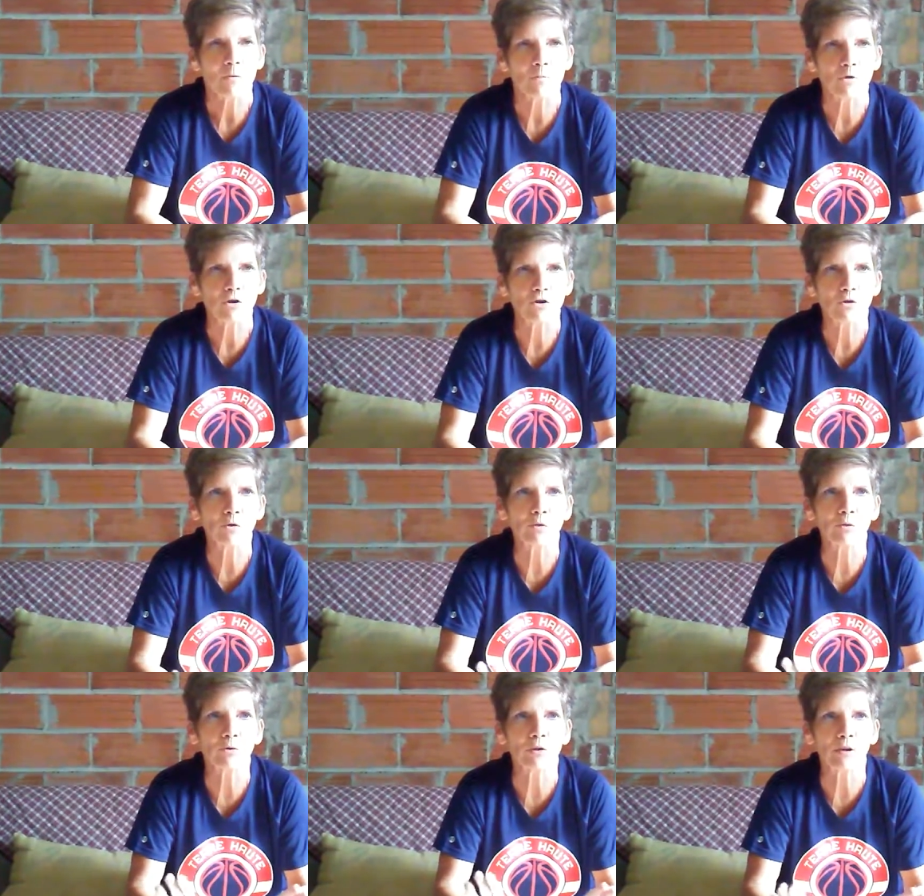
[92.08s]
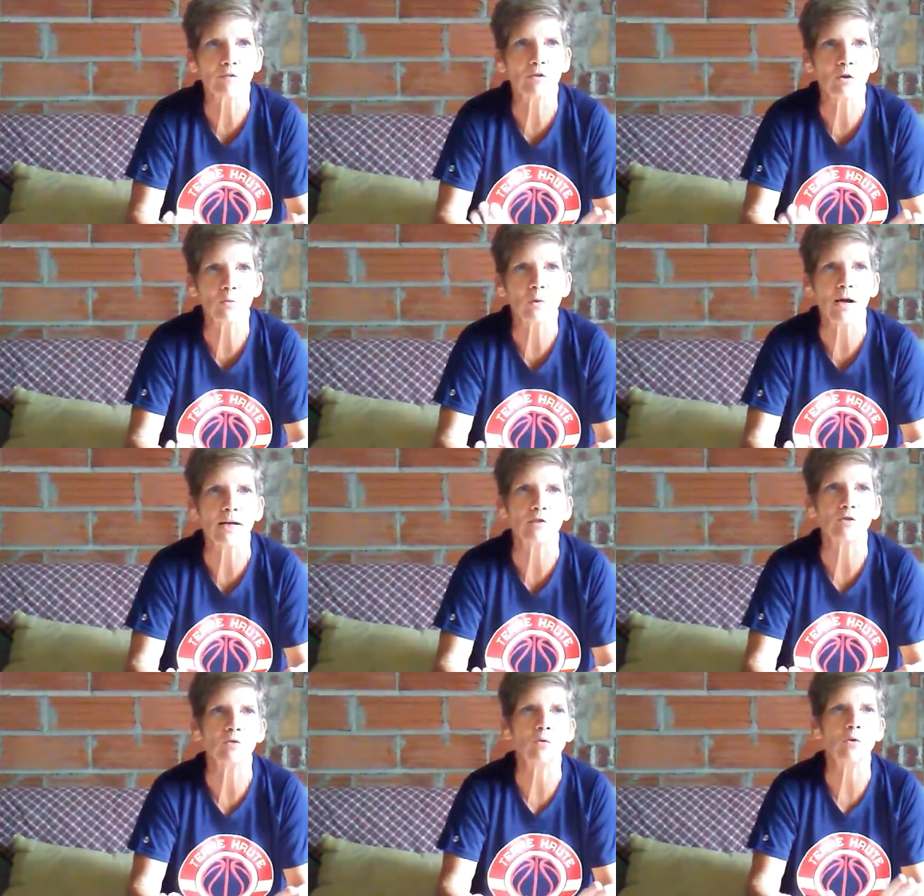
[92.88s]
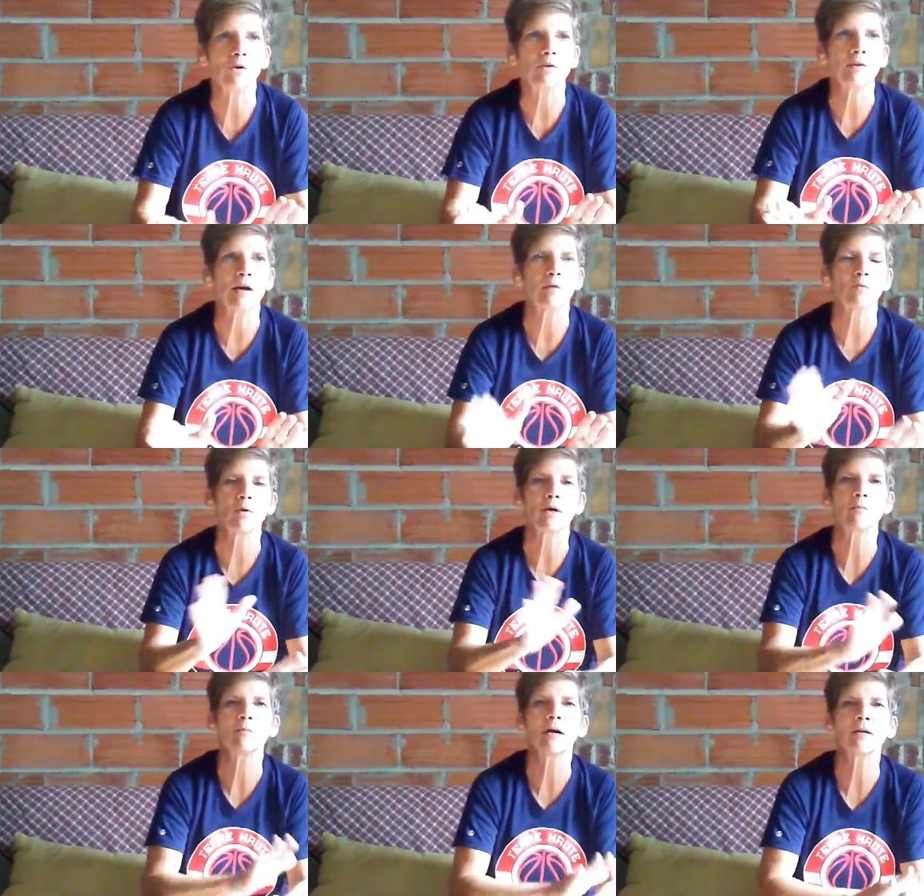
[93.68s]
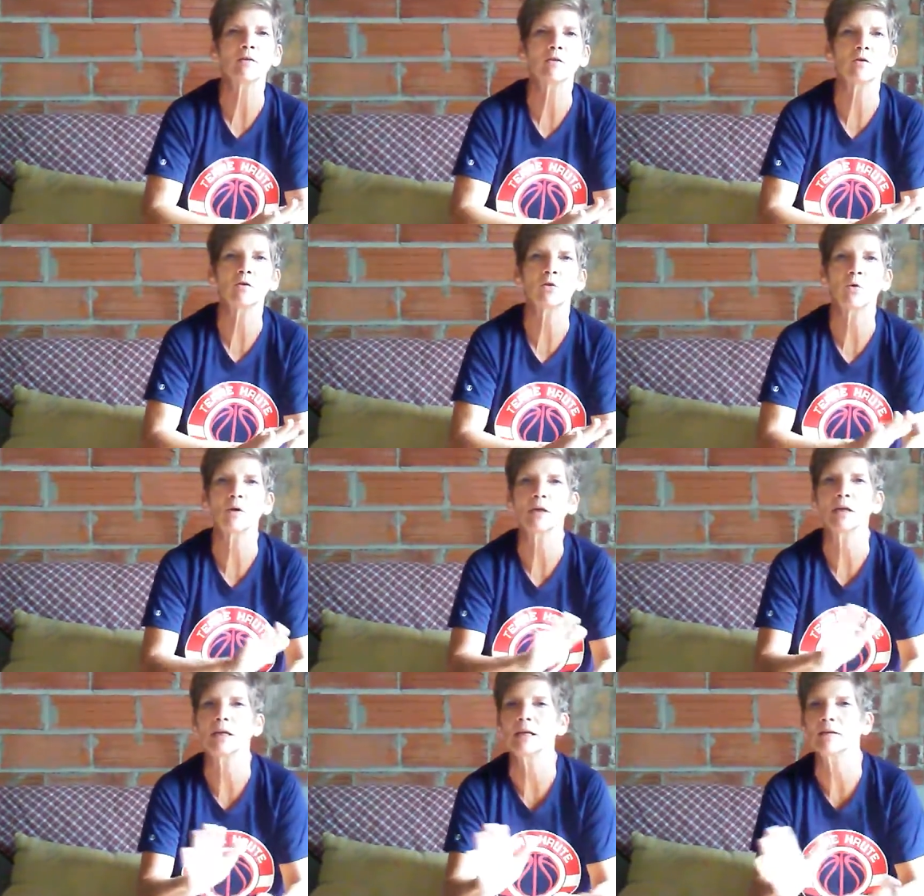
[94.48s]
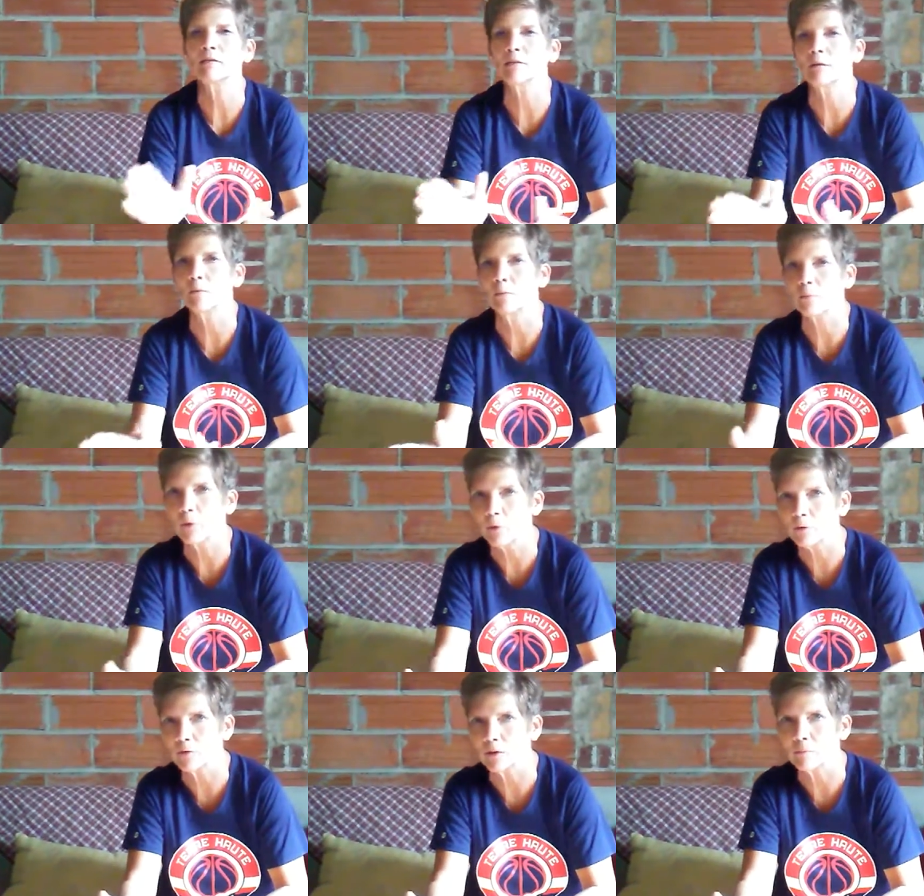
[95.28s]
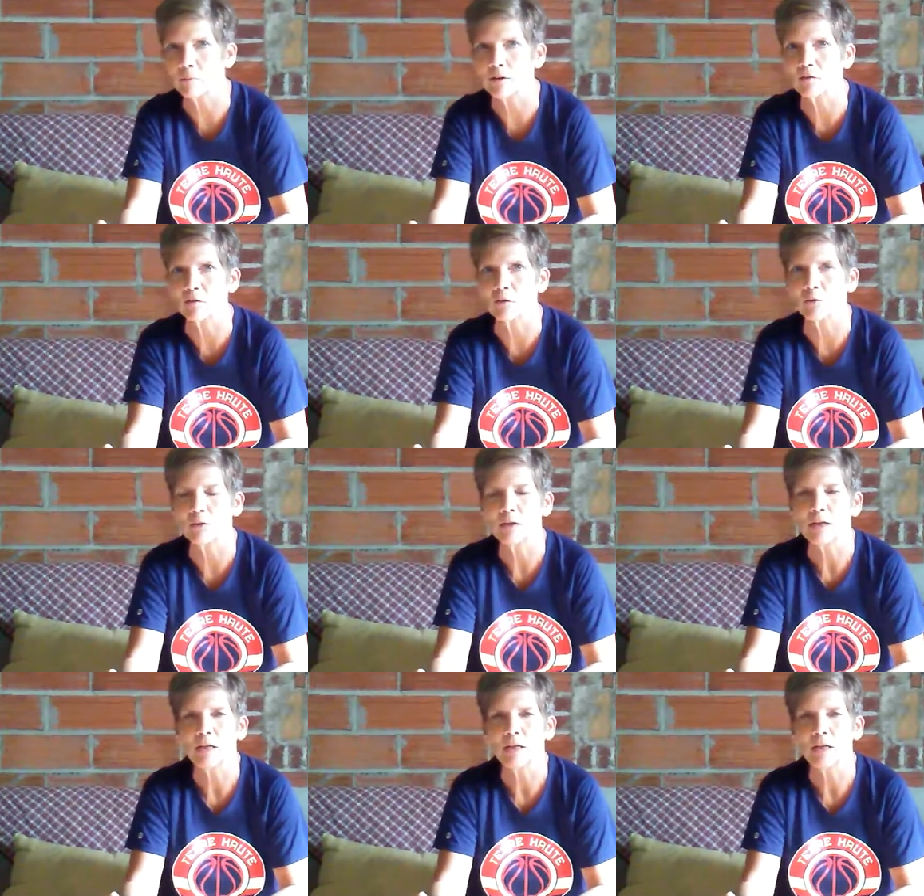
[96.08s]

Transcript: when you're lifting weights, you always have one muscle going against an opposing muscle.